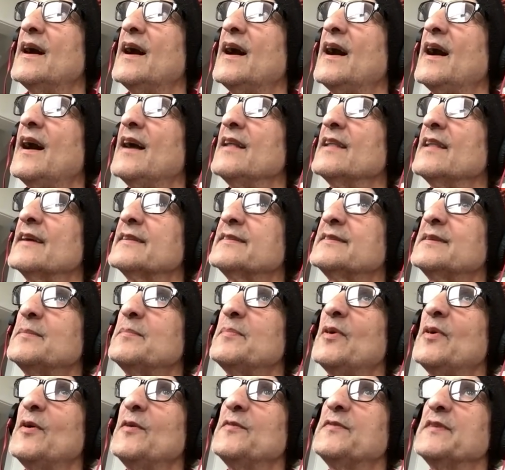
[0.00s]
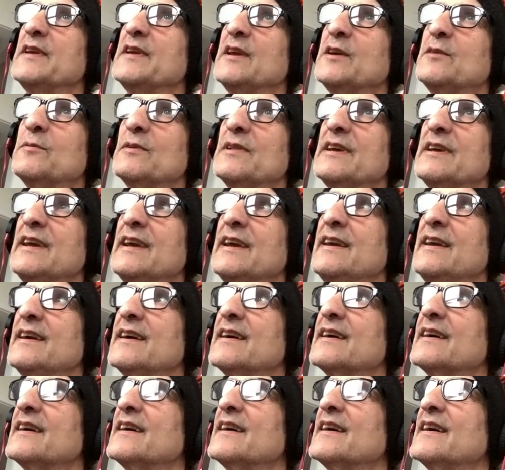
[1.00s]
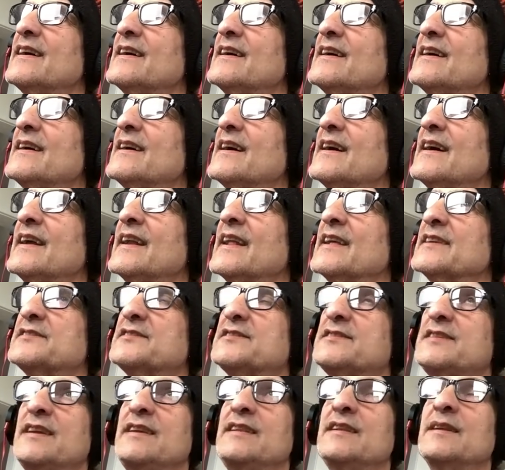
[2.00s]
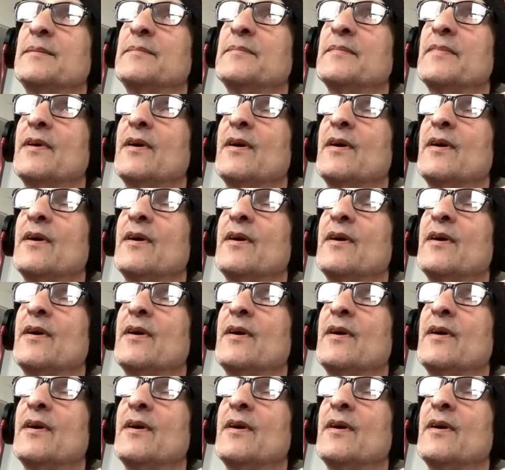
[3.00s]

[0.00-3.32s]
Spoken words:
like them both equally, and I seen them.